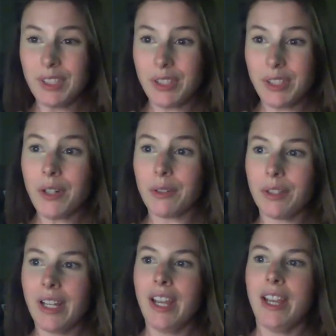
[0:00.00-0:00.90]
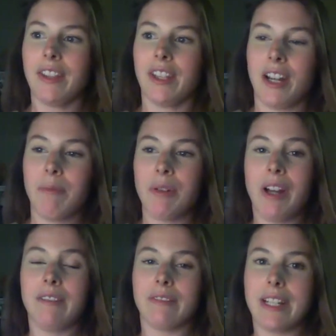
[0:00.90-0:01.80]
So the number
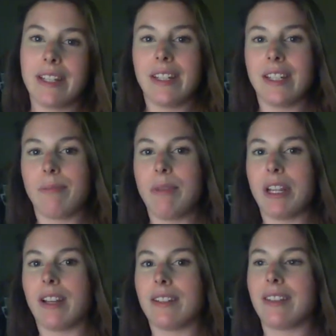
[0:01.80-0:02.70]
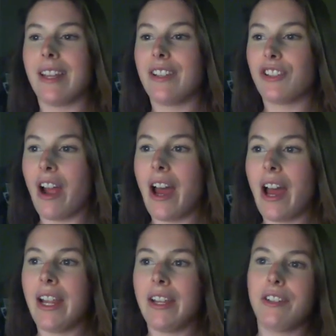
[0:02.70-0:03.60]
1 reason is because they
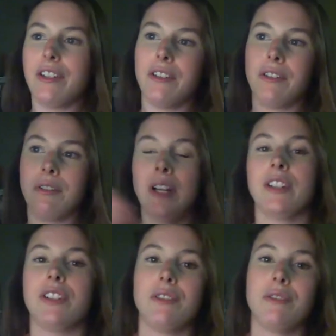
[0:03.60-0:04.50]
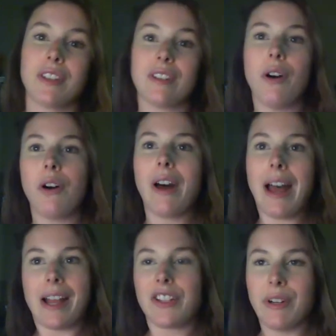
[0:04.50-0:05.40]
try to do this whole
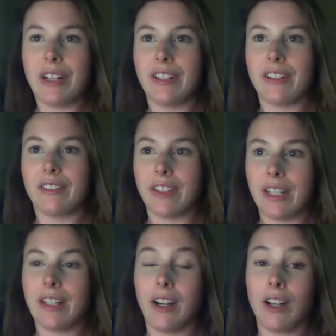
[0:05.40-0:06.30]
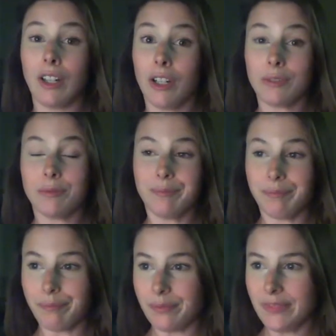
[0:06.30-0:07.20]
actuarial thing alone.
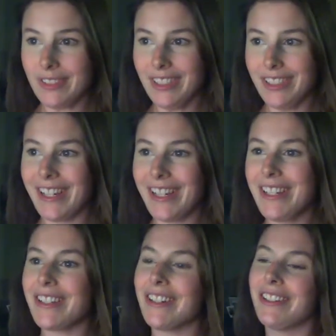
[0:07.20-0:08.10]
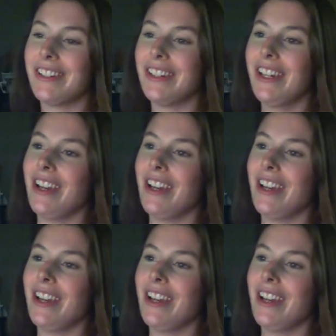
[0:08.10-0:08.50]
Okay, so